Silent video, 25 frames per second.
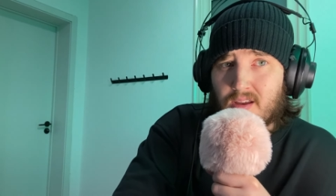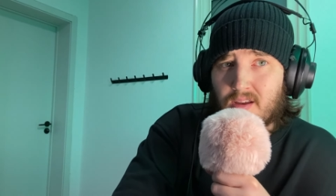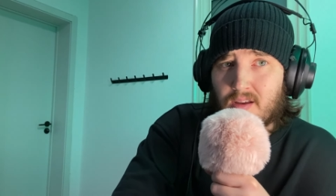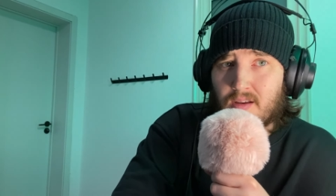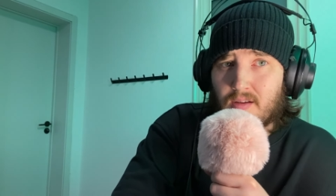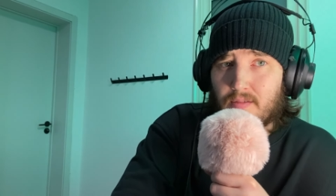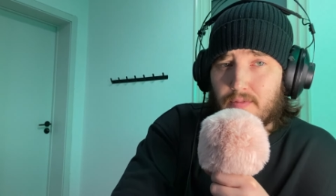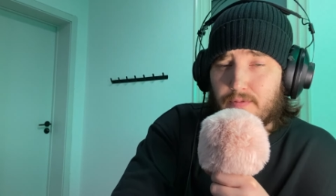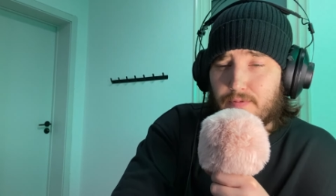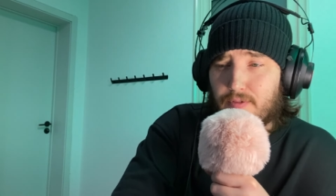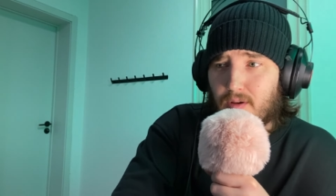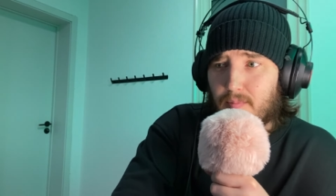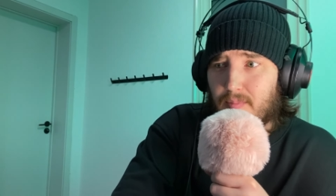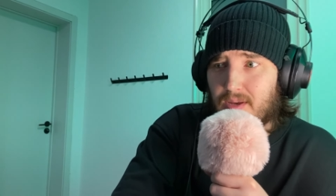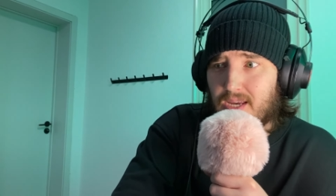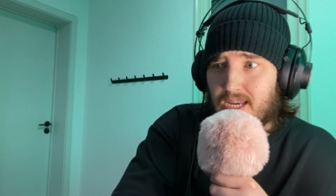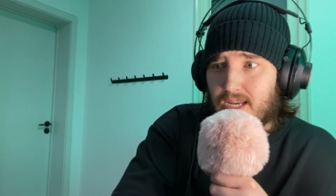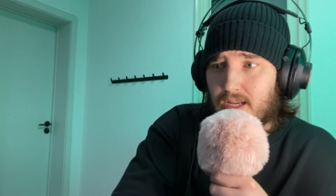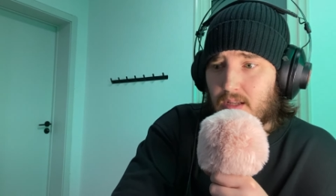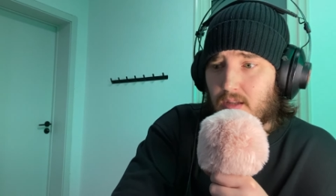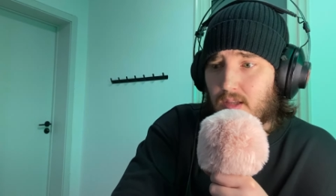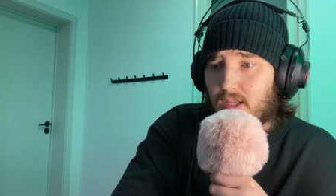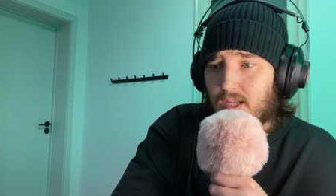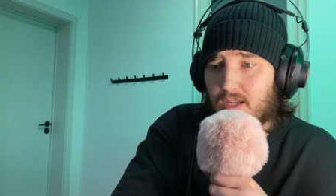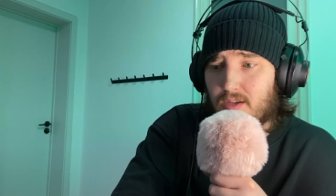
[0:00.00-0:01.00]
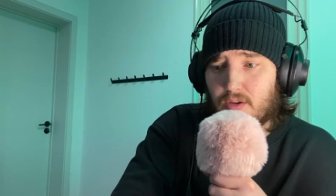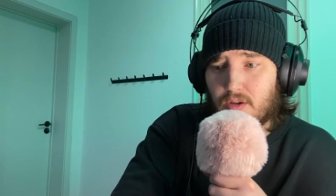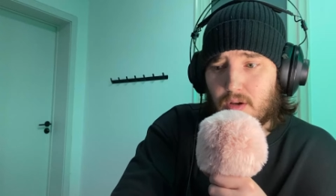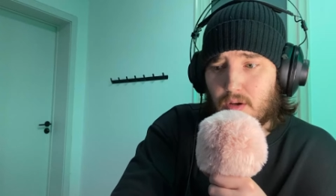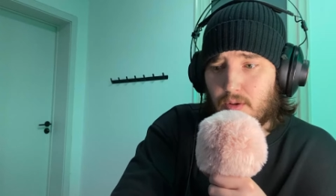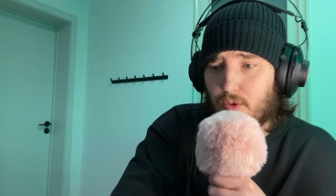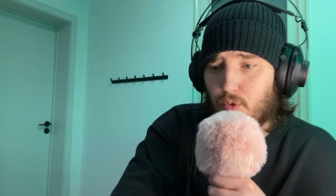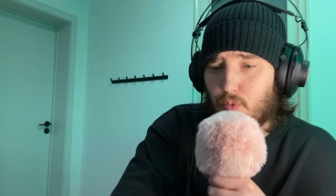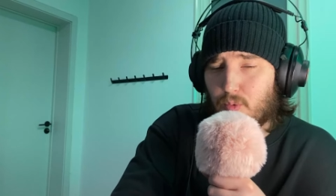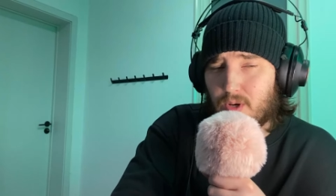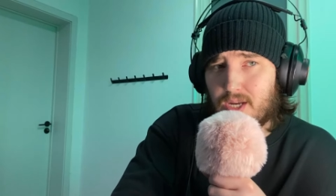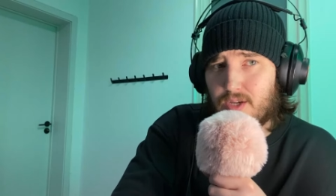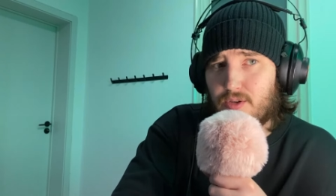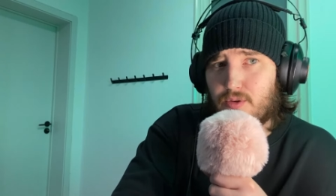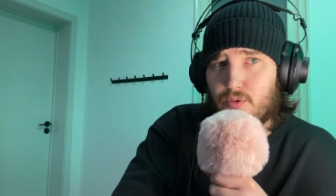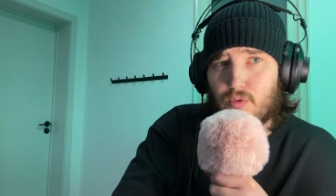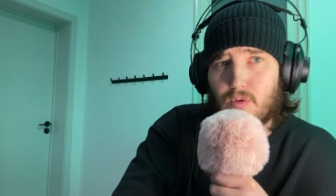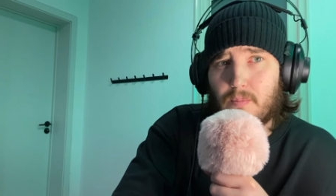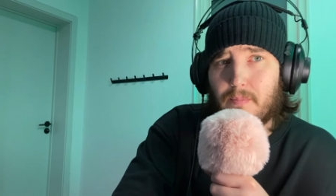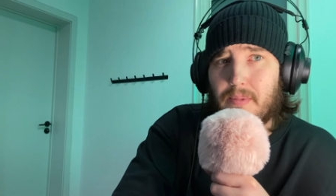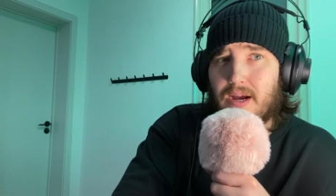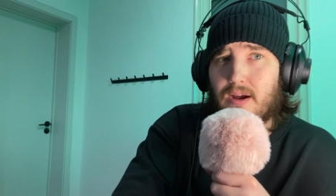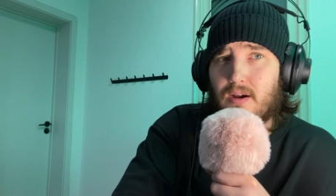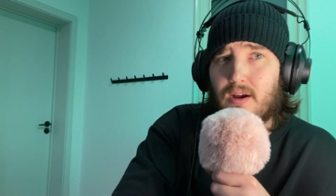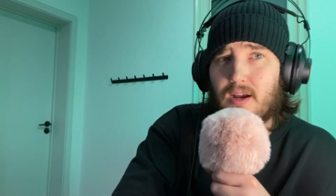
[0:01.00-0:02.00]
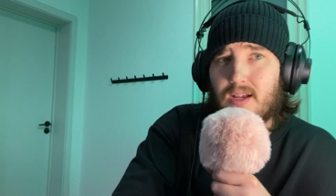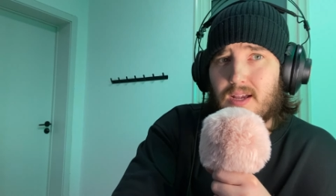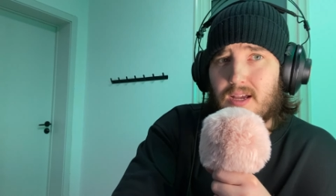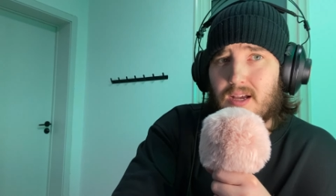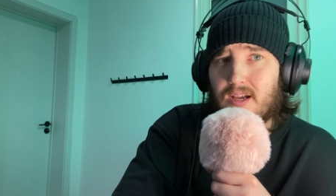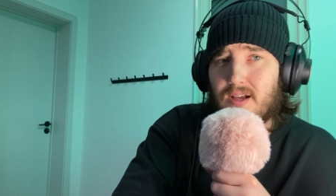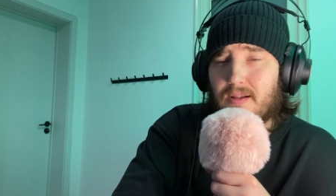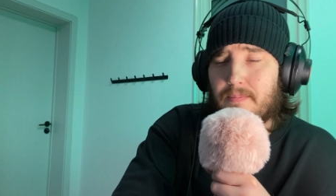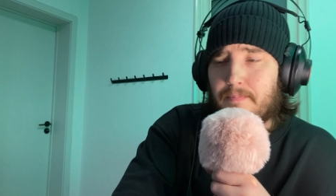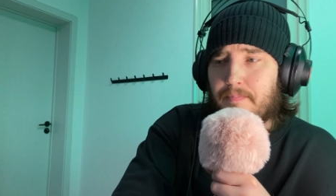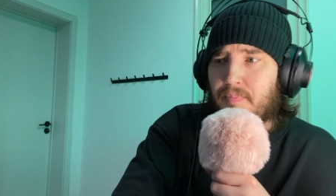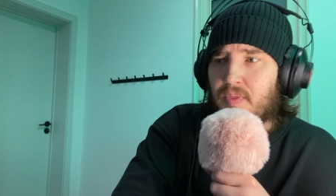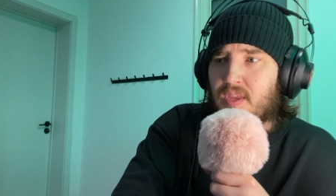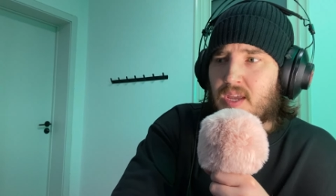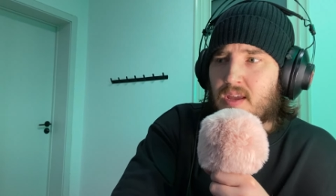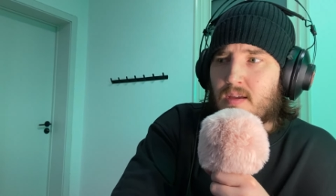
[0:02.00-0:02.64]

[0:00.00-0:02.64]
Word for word: from England all the way to America.